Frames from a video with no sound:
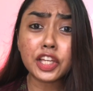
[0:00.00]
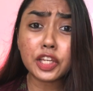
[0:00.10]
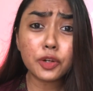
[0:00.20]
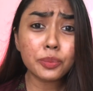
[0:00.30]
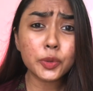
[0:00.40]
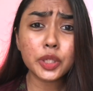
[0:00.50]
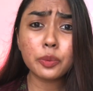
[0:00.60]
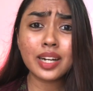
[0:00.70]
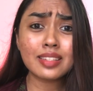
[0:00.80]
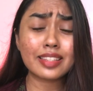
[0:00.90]
Hero Beauty
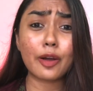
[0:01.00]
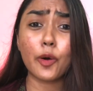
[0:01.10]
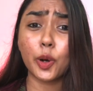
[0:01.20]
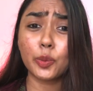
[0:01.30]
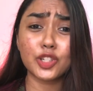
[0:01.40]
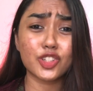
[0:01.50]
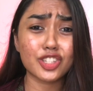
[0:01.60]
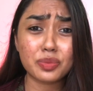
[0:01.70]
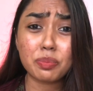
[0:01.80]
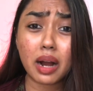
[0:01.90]
ones, they all were
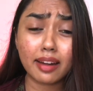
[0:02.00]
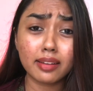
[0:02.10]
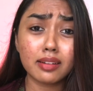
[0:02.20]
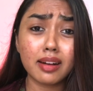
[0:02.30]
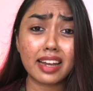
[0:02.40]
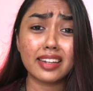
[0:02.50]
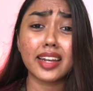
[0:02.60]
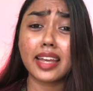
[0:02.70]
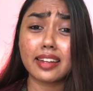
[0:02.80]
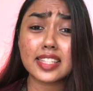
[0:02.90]
just barter. I
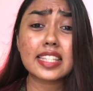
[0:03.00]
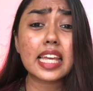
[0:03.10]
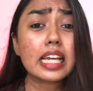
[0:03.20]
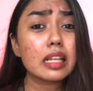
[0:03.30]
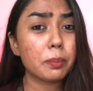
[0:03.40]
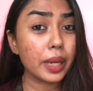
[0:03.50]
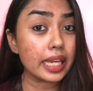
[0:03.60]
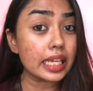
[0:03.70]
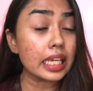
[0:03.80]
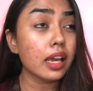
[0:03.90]
didn't get a single
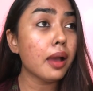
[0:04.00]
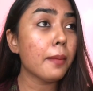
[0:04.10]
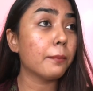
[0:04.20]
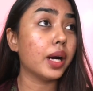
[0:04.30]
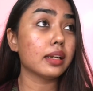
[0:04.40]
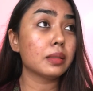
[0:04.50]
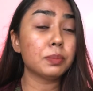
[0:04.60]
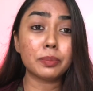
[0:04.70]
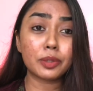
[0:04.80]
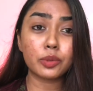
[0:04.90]
penny. But
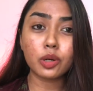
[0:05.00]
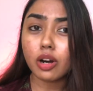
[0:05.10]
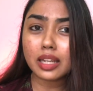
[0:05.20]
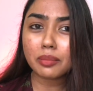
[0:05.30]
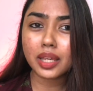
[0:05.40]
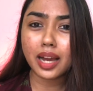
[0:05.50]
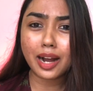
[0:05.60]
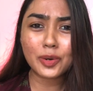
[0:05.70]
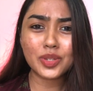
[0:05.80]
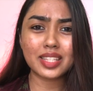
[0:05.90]
people were calling me
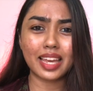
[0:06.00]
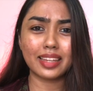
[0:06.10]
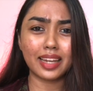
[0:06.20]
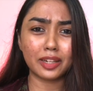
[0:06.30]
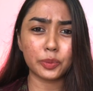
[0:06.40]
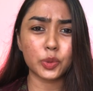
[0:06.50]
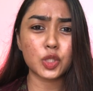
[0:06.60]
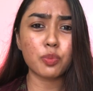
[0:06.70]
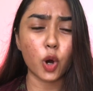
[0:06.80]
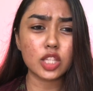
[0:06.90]
out saying that it
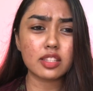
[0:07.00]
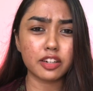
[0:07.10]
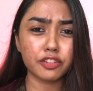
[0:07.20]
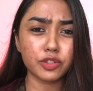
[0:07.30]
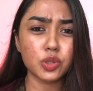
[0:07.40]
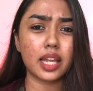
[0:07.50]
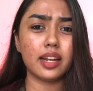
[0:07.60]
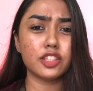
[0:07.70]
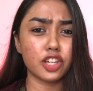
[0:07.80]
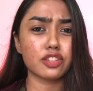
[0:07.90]
was sponsored reviews
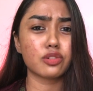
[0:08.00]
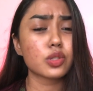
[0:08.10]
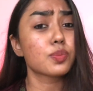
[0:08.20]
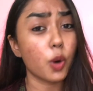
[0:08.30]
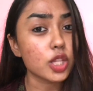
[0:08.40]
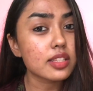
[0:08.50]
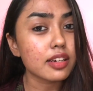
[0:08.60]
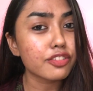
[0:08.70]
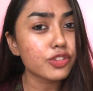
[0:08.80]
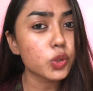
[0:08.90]
and I just do
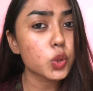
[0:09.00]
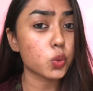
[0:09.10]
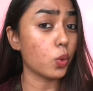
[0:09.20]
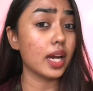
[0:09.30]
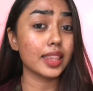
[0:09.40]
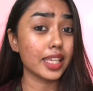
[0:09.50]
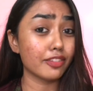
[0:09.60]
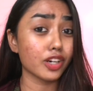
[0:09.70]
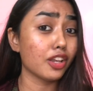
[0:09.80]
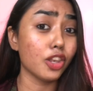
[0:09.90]
sponsored reviews, while
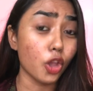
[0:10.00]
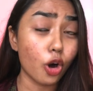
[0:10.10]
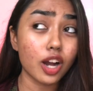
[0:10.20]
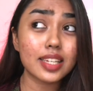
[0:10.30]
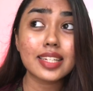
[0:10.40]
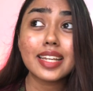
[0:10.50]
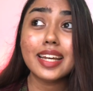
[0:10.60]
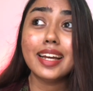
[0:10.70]
they were not.